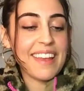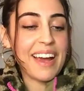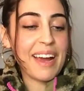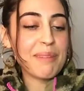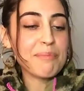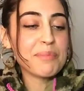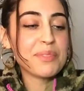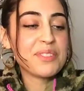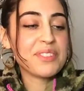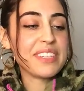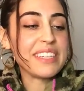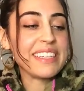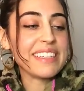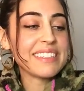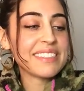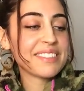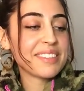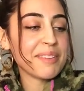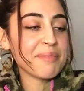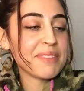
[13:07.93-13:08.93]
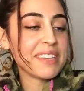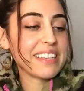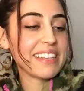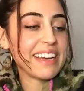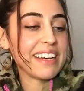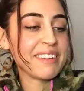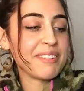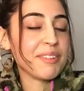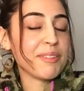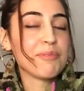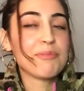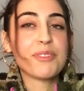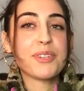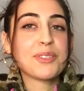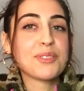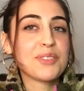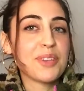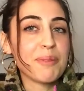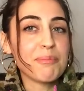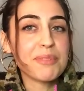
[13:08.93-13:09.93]
I'm seeing something that for
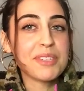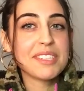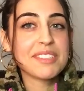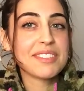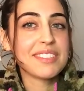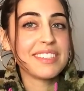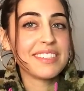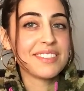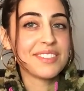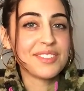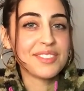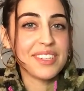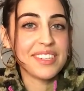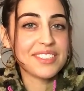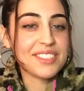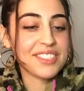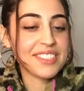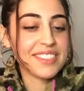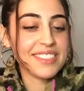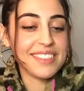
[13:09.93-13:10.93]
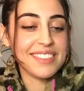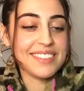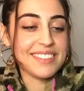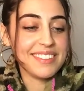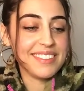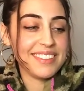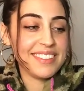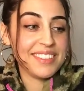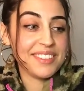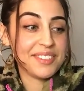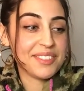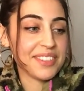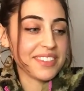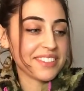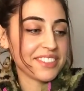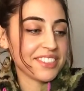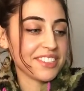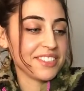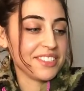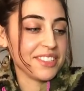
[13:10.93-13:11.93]
some reason it's such a it's
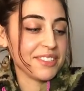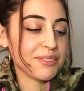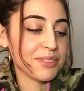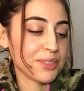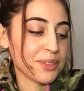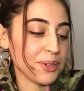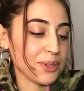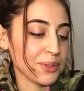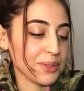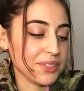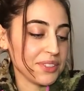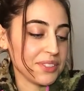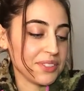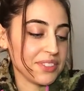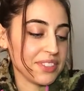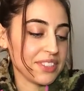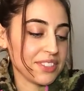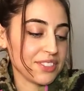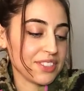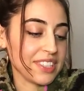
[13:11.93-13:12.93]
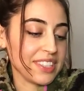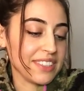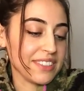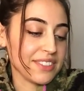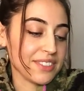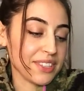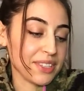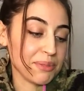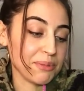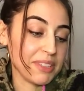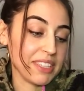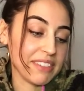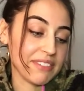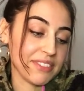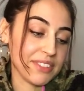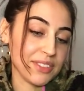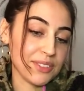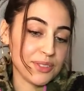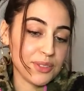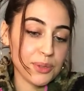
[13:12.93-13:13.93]
such a difficult decision. It's like we have
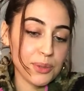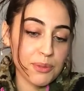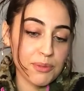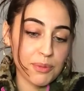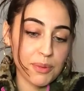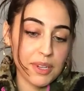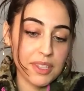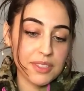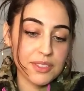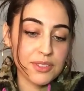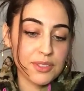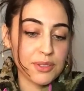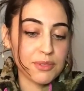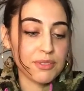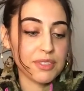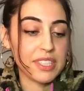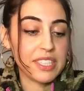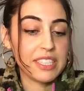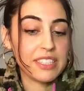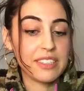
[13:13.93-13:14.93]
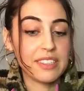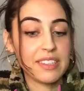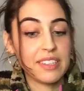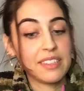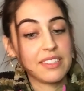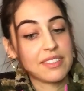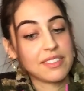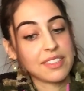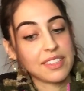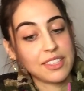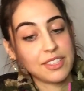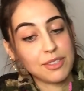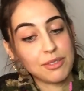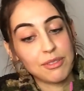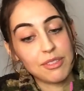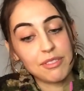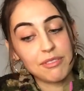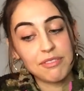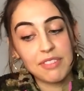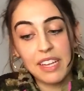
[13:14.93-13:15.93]
the two of wands over here and then it's like you're
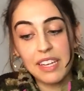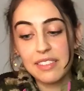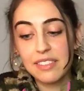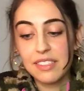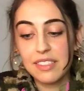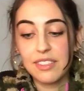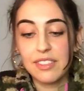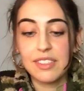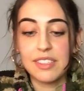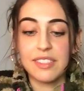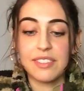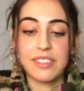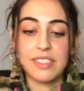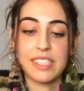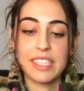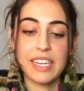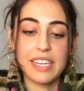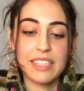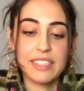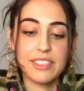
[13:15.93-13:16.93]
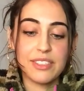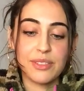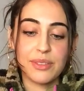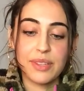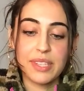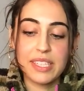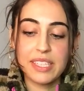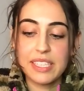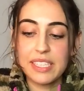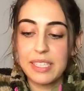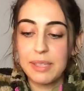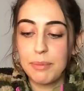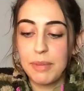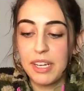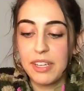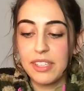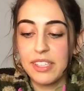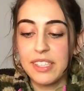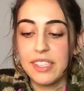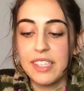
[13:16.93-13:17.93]
reflecting on this again, you're thinking
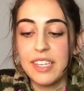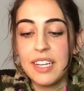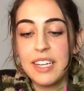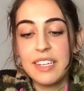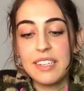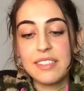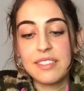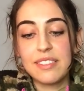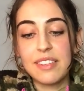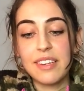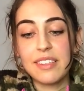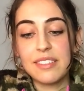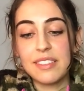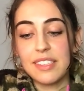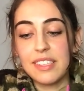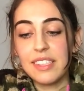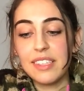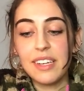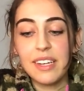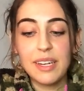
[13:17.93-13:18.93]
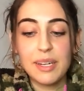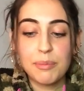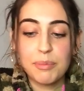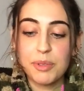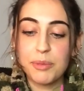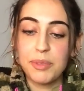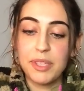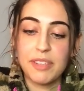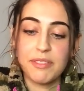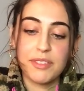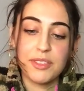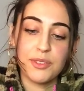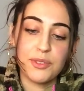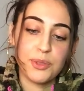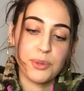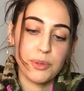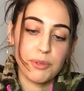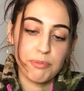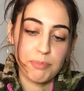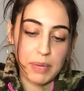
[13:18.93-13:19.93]
about it, sizing it up, then we have the
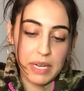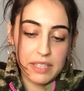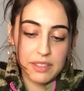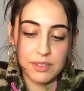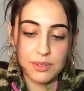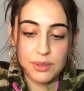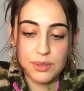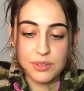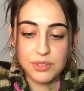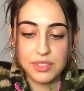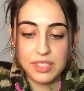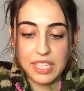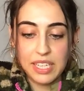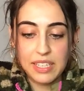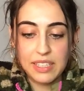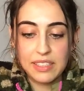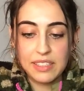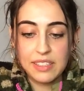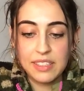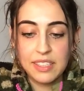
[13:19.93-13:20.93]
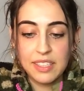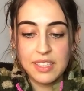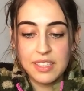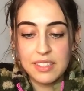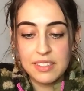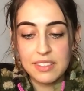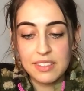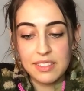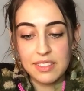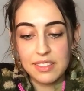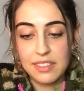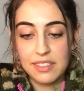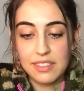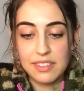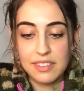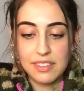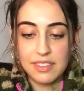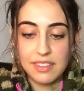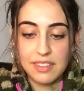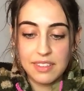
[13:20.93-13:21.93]
two of pentacles again like